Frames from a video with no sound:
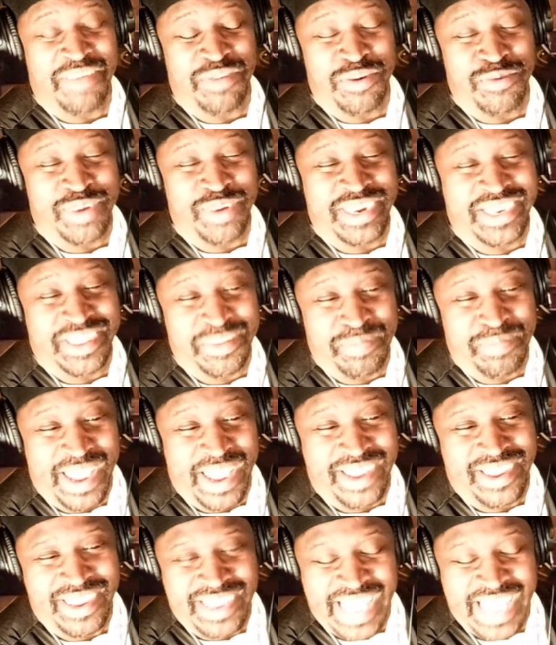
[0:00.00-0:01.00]
and read his
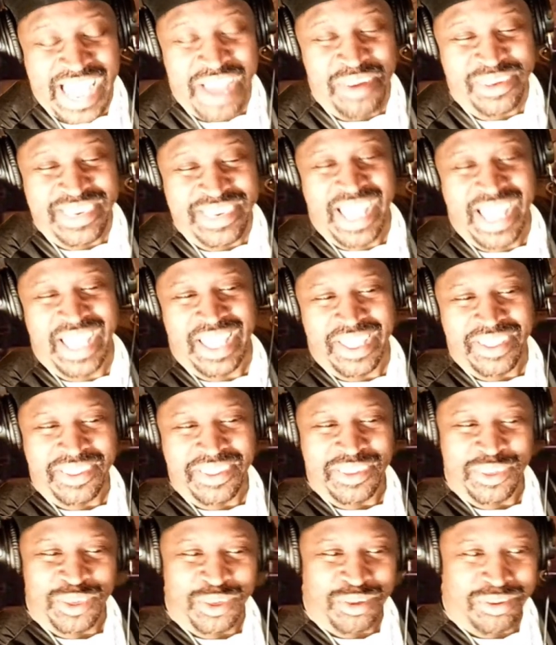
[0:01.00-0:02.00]
bank account now.
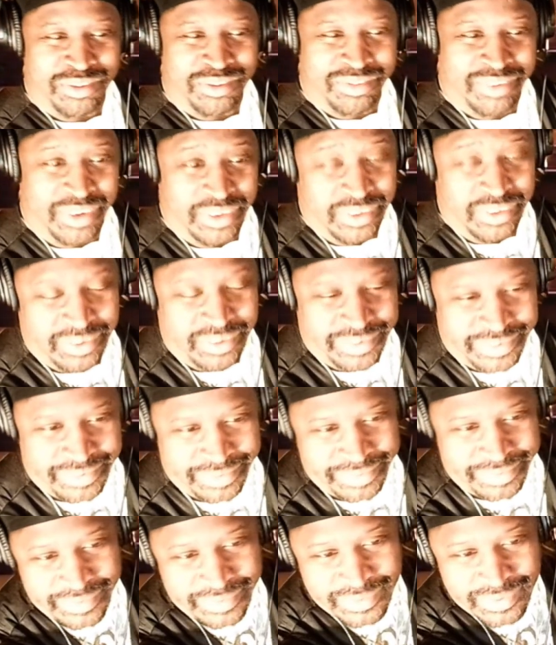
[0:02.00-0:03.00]
What?
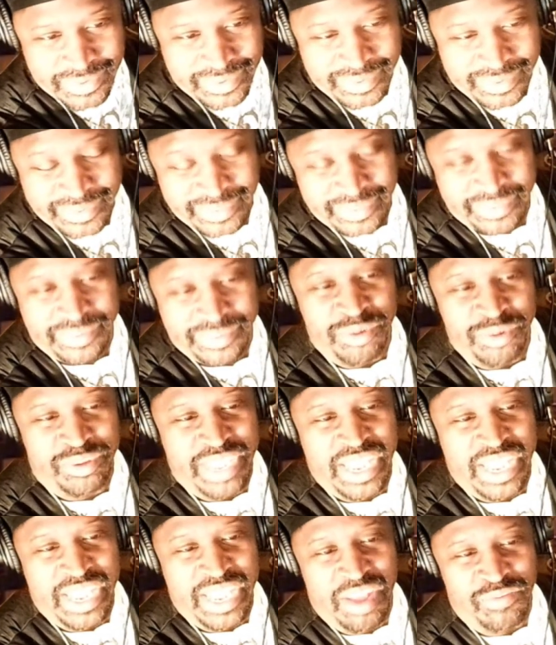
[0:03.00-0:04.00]
You
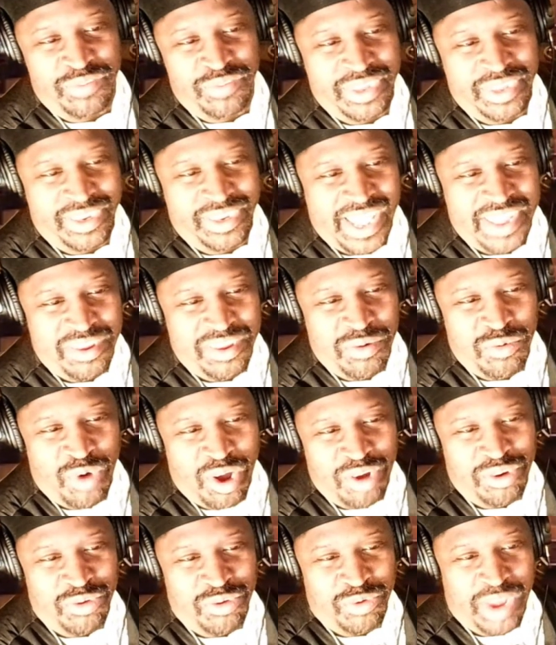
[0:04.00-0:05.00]
think I'm finna let him
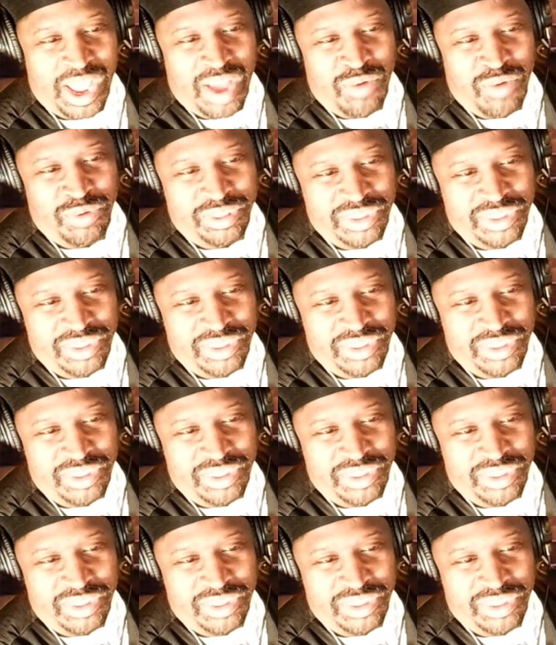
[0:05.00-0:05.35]
walk around with